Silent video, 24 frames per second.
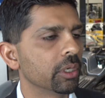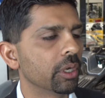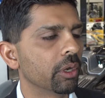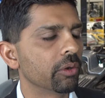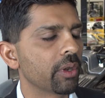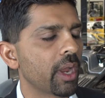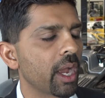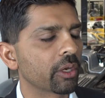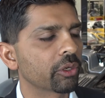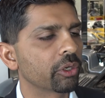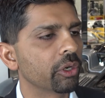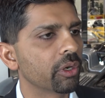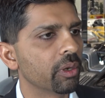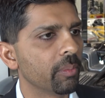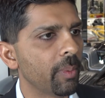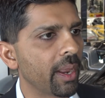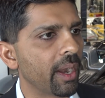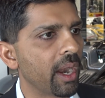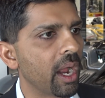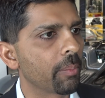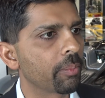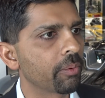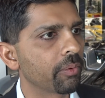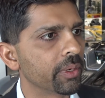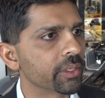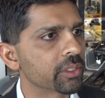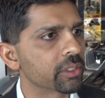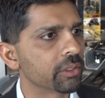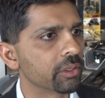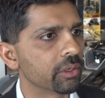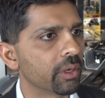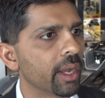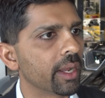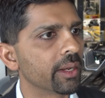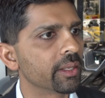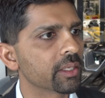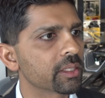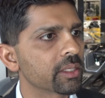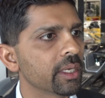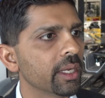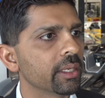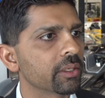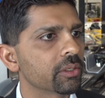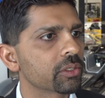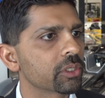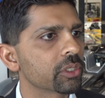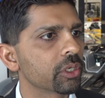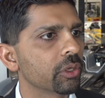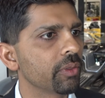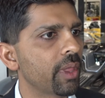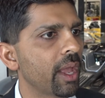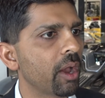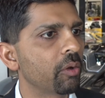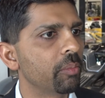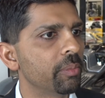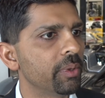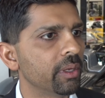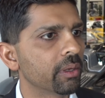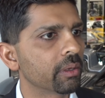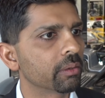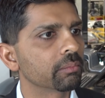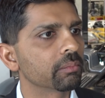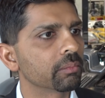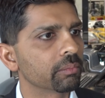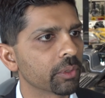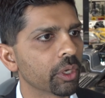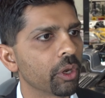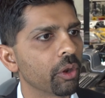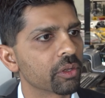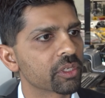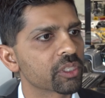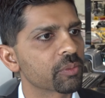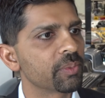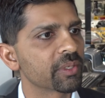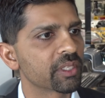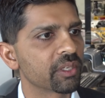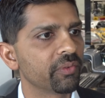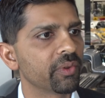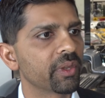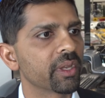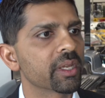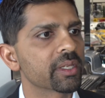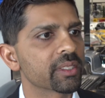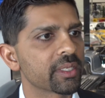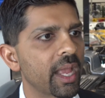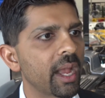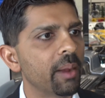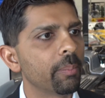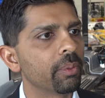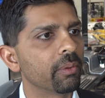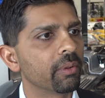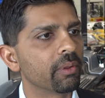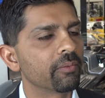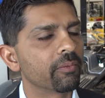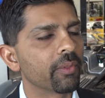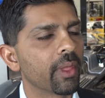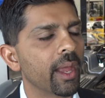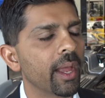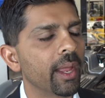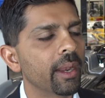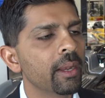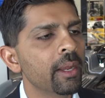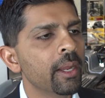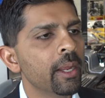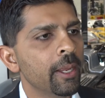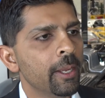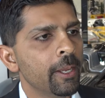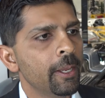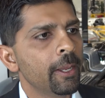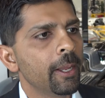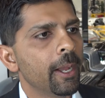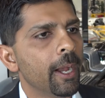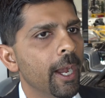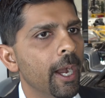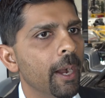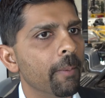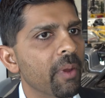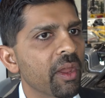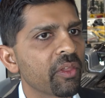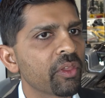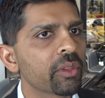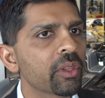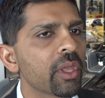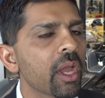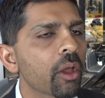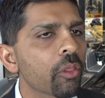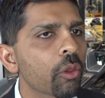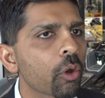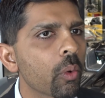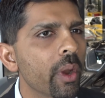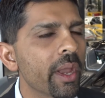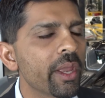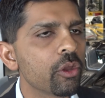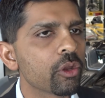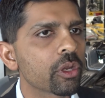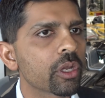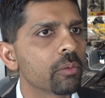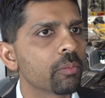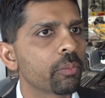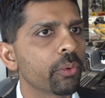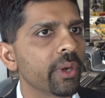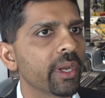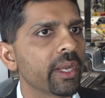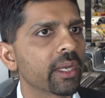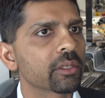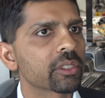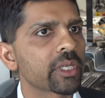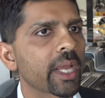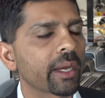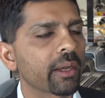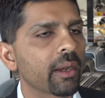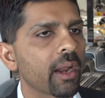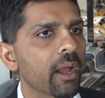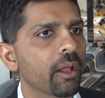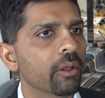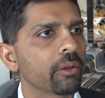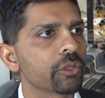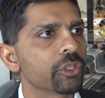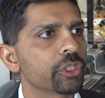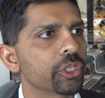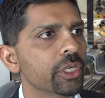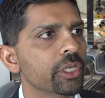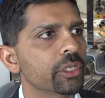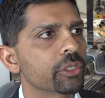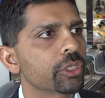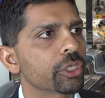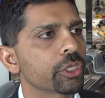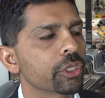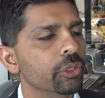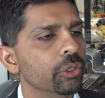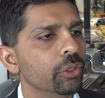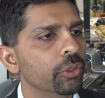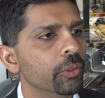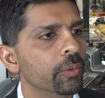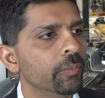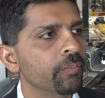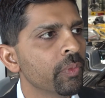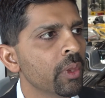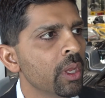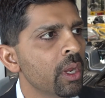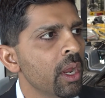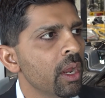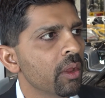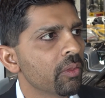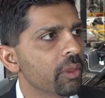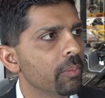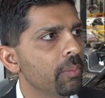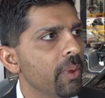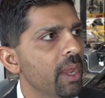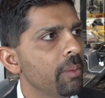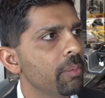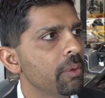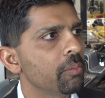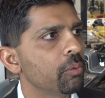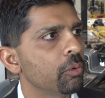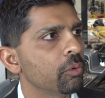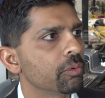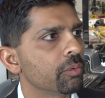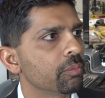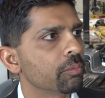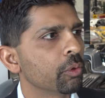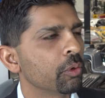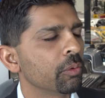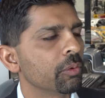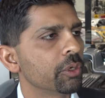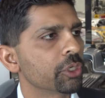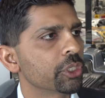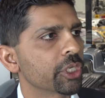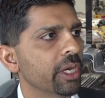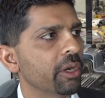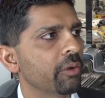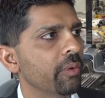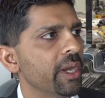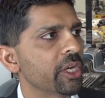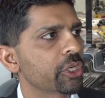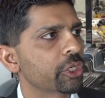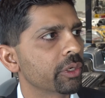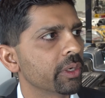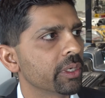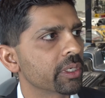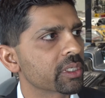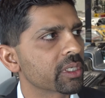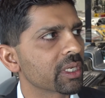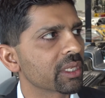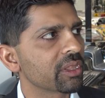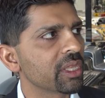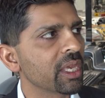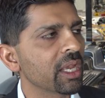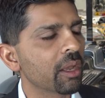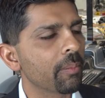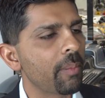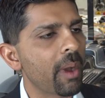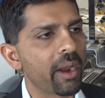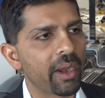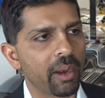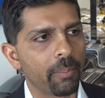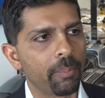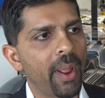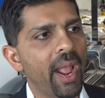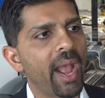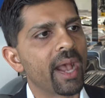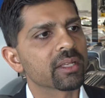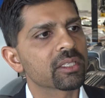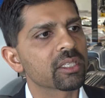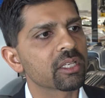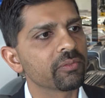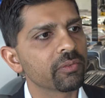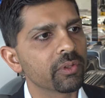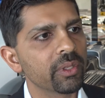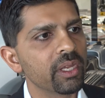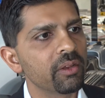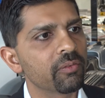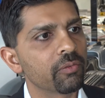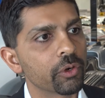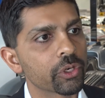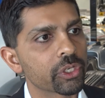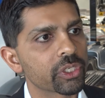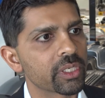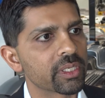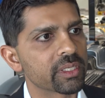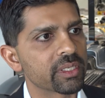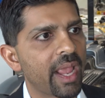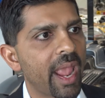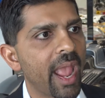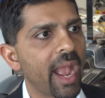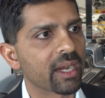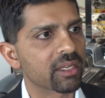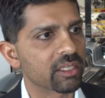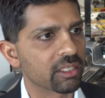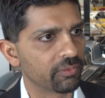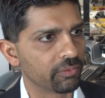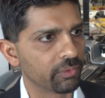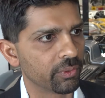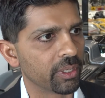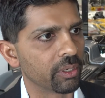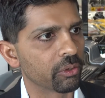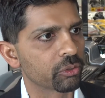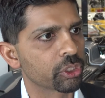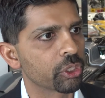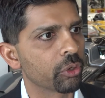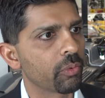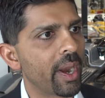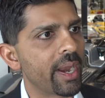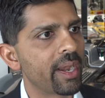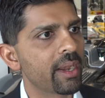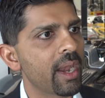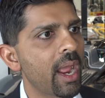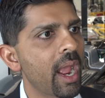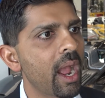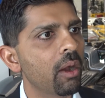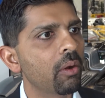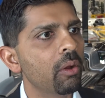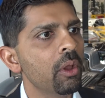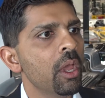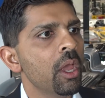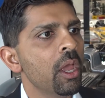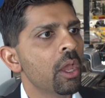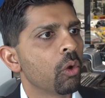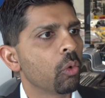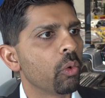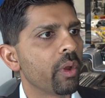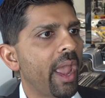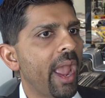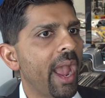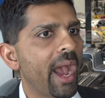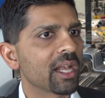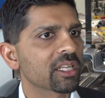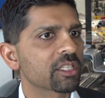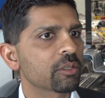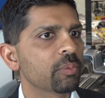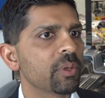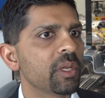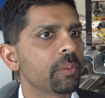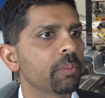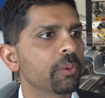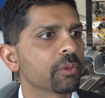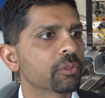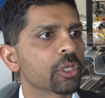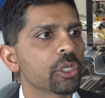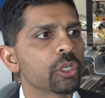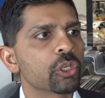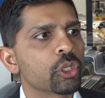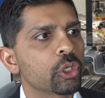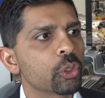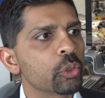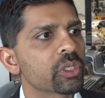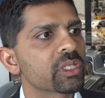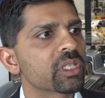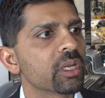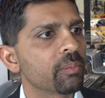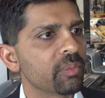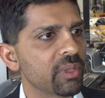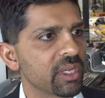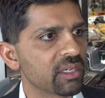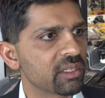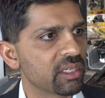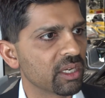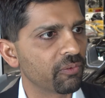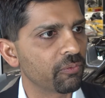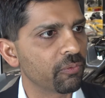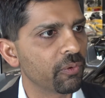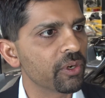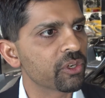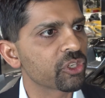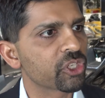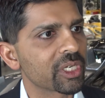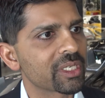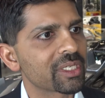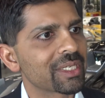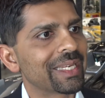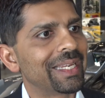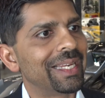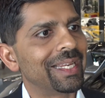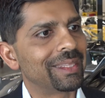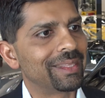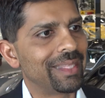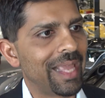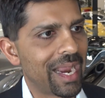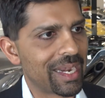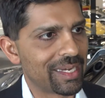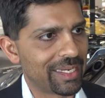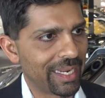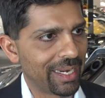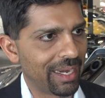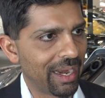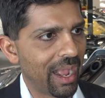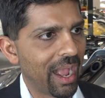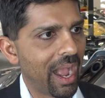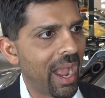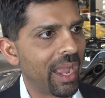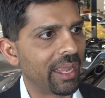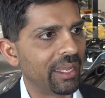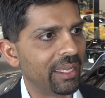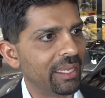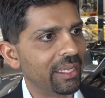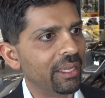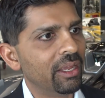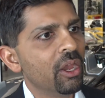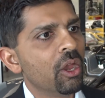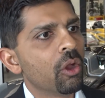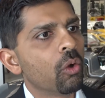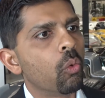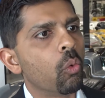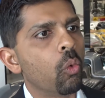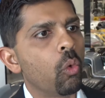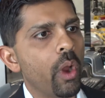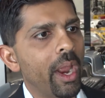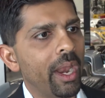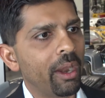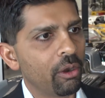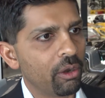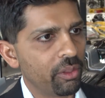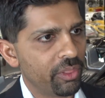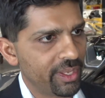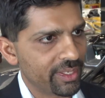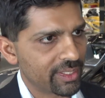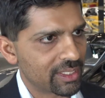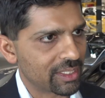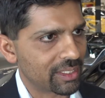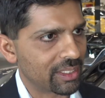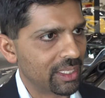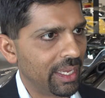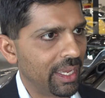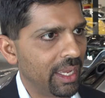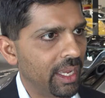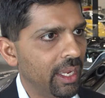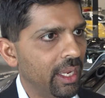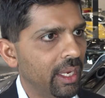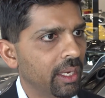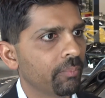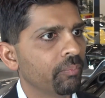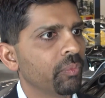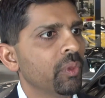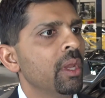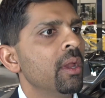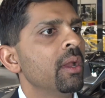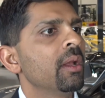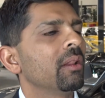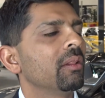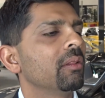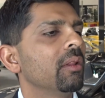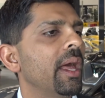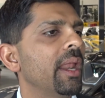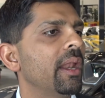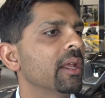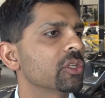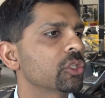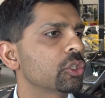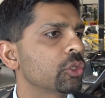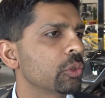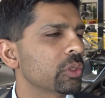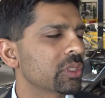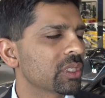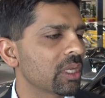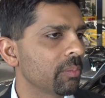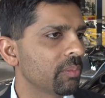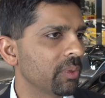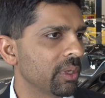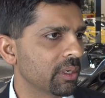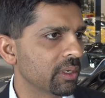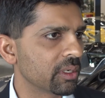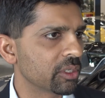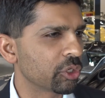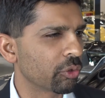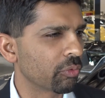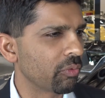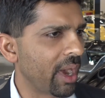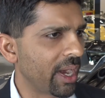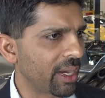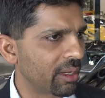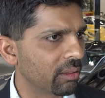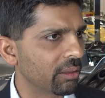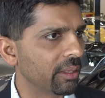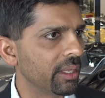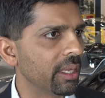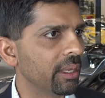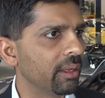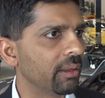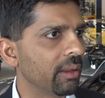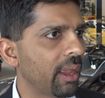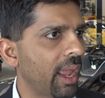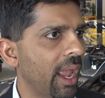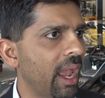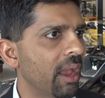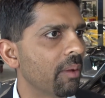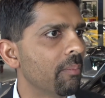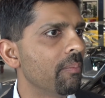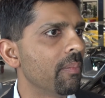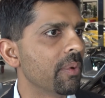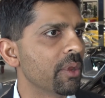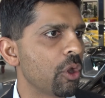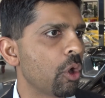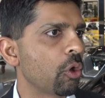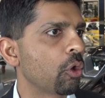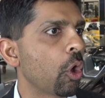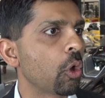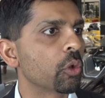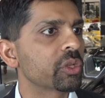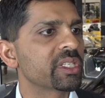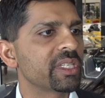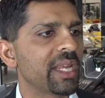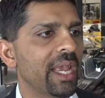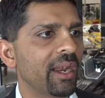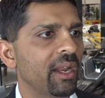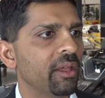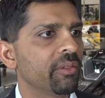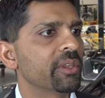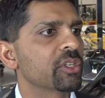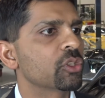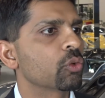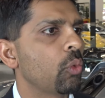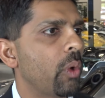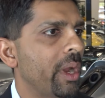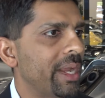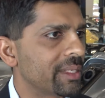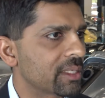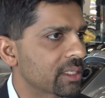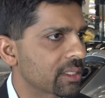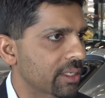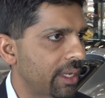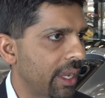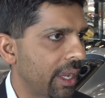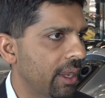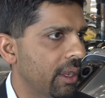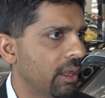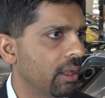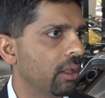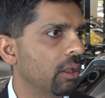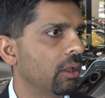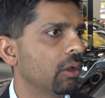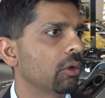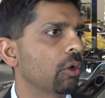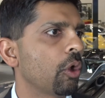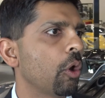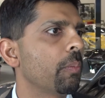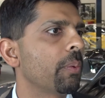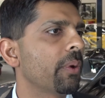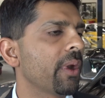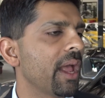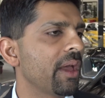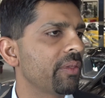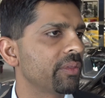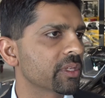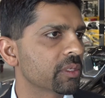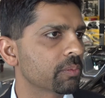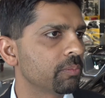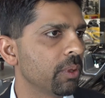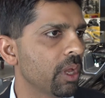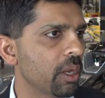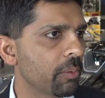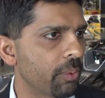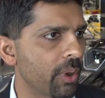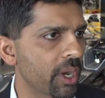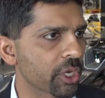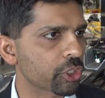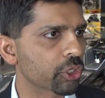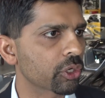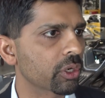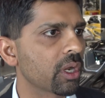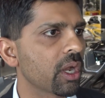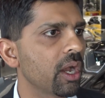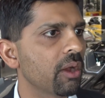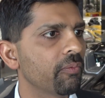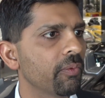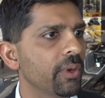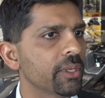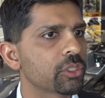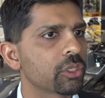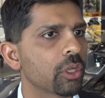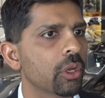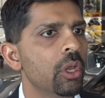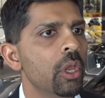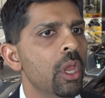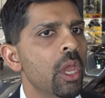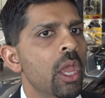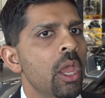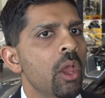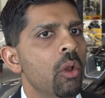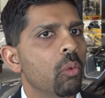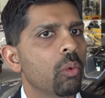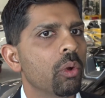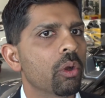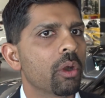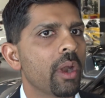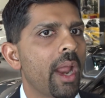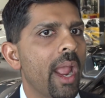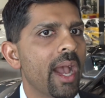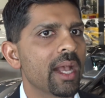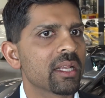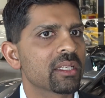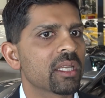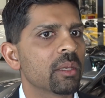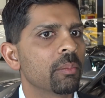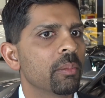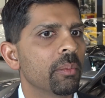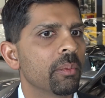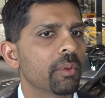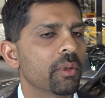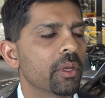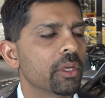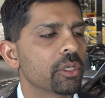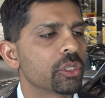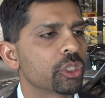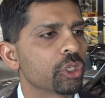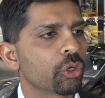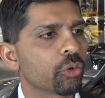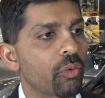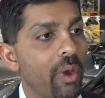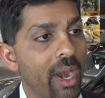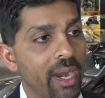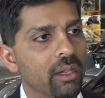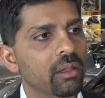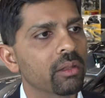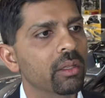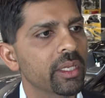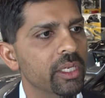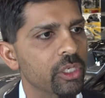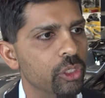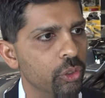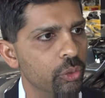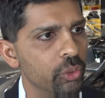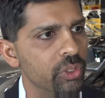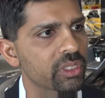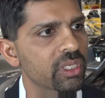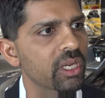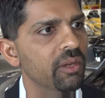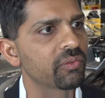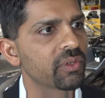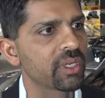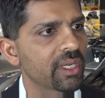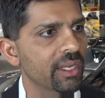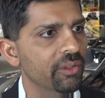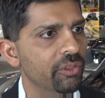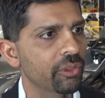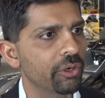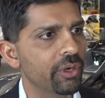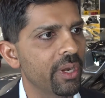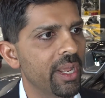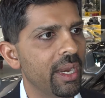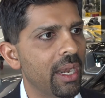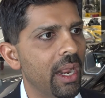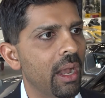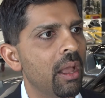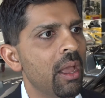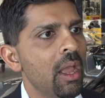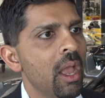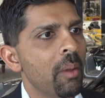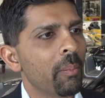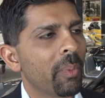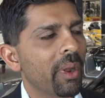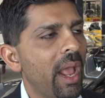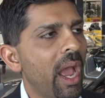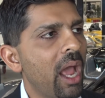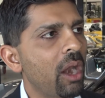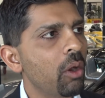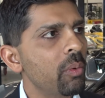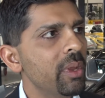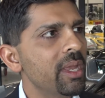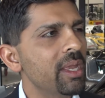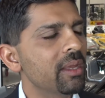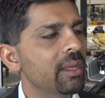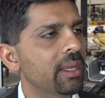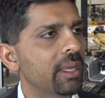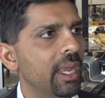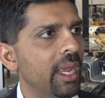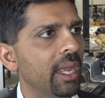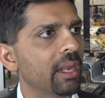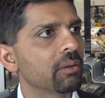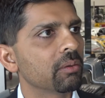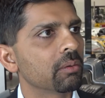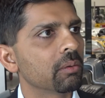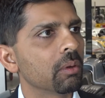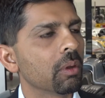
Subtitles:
Doctor on Demand operates in the United States. So that would be a specific example of that. I think the other way you can bring technology to the baby boomer generation is to think about it passively versus actively. So right now, we ask people to do something different just to get that data, i.e. wear this thing, let us do something to directly, go stand on this weight scale, go put on this blood pressure cuff, right? So we're asking people to directly do stuff to get their data. But how do we get